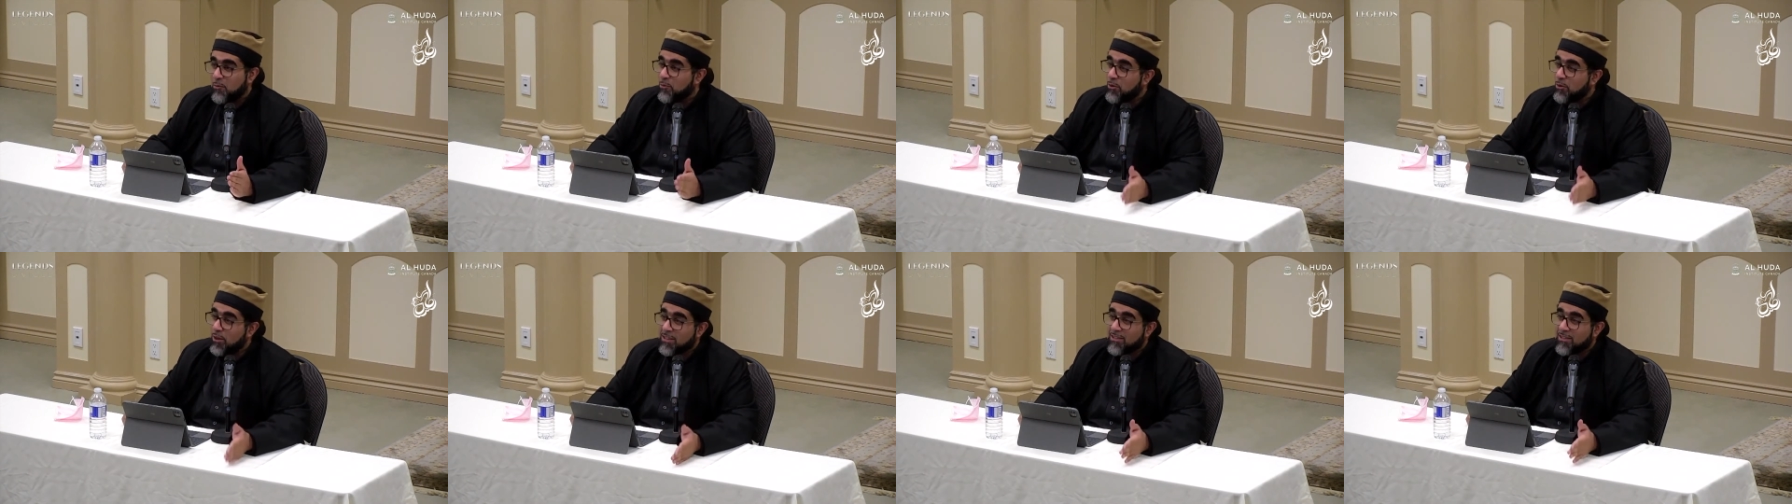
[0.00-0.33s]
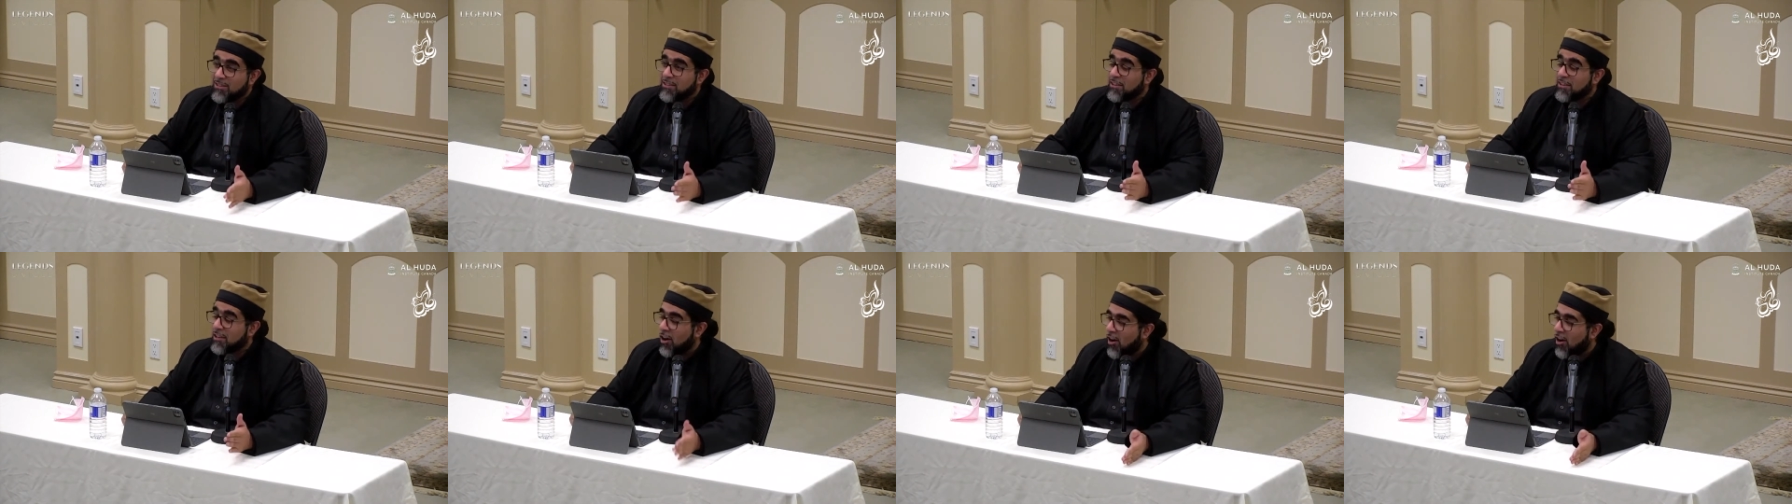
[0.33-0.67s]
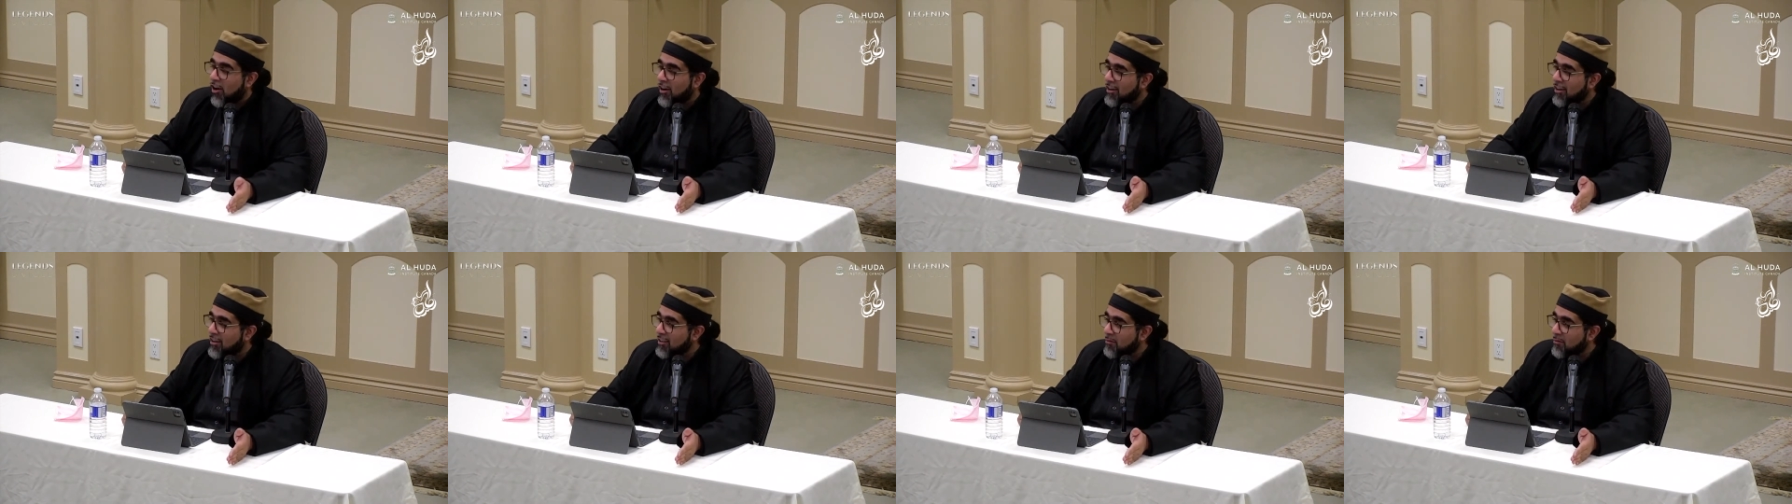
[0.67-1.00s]
prison
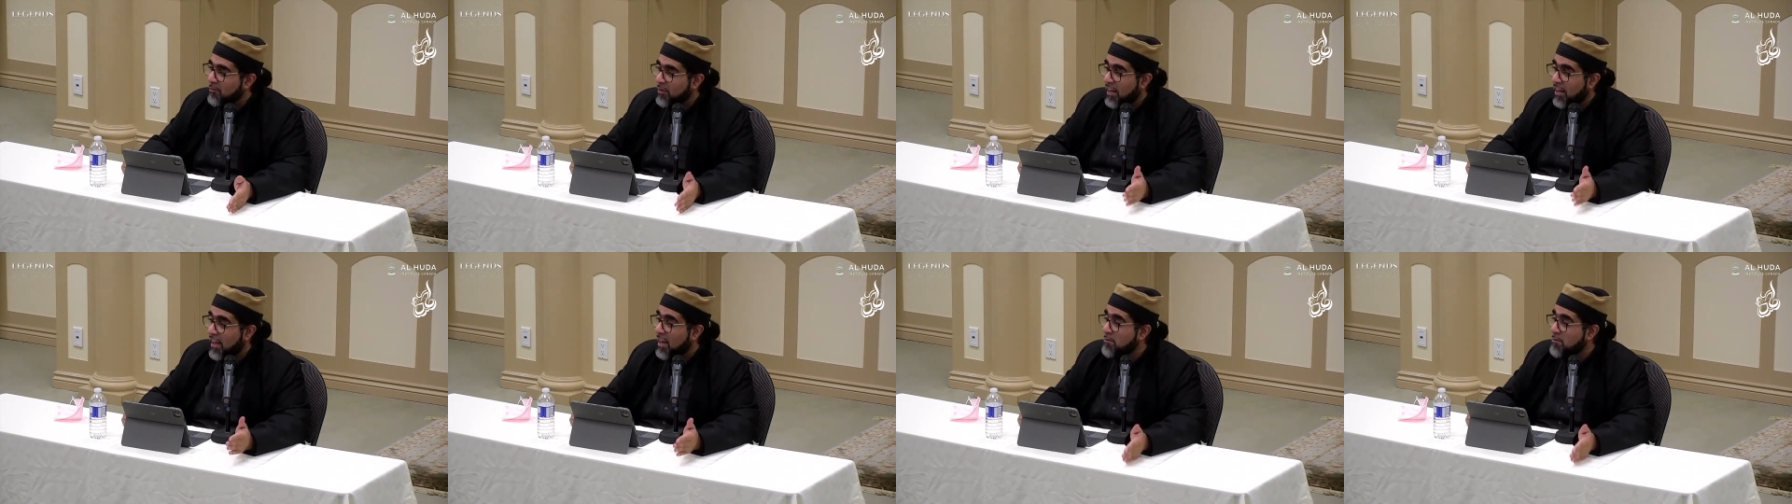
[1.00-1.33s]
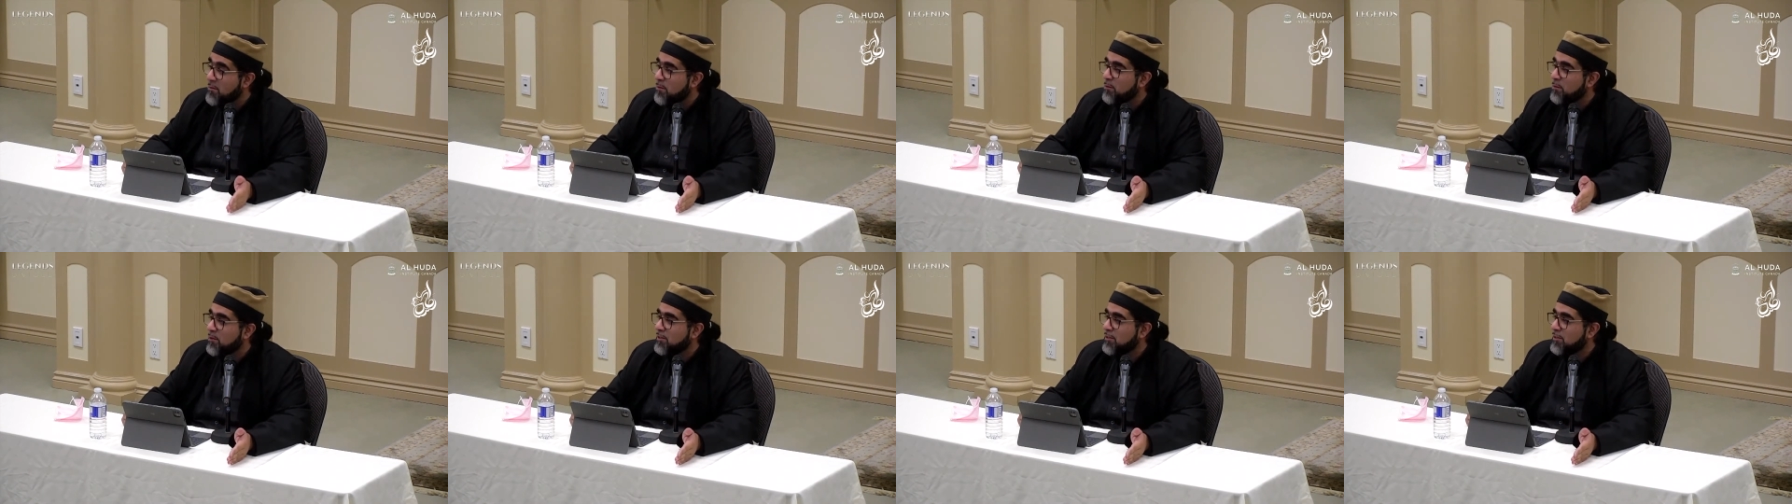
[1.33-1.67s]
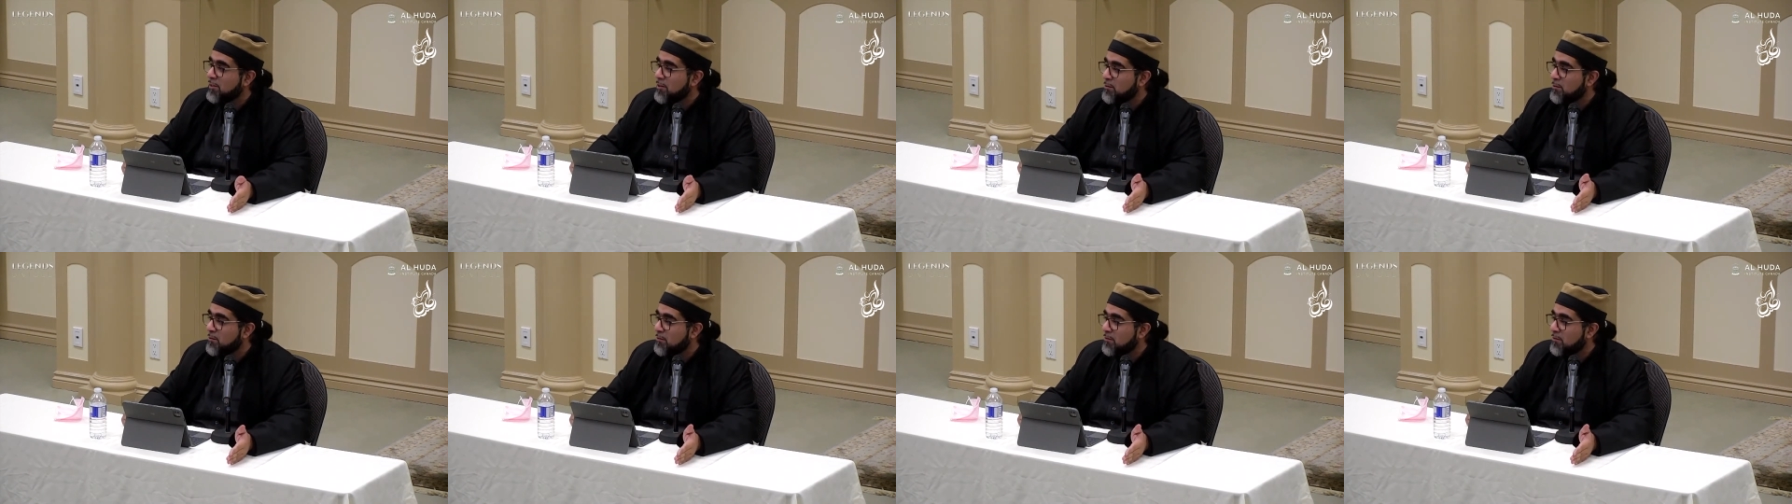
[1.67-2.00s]
guard became a
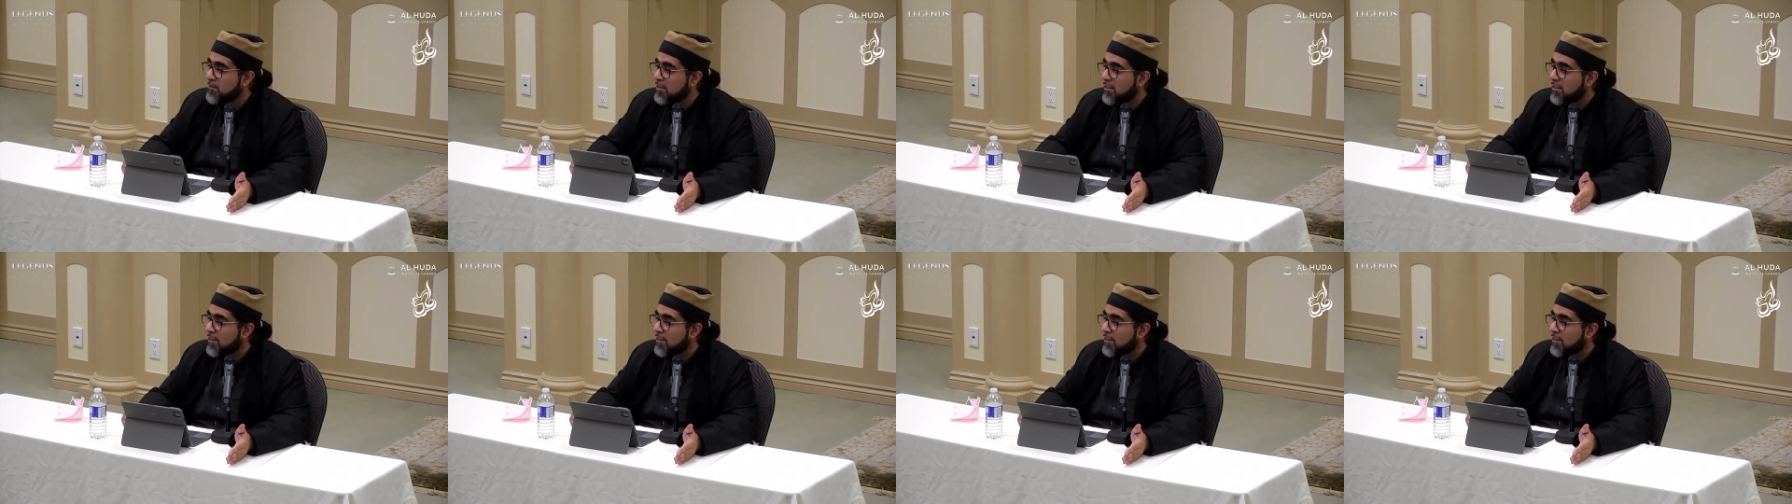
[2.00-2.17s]
Muslim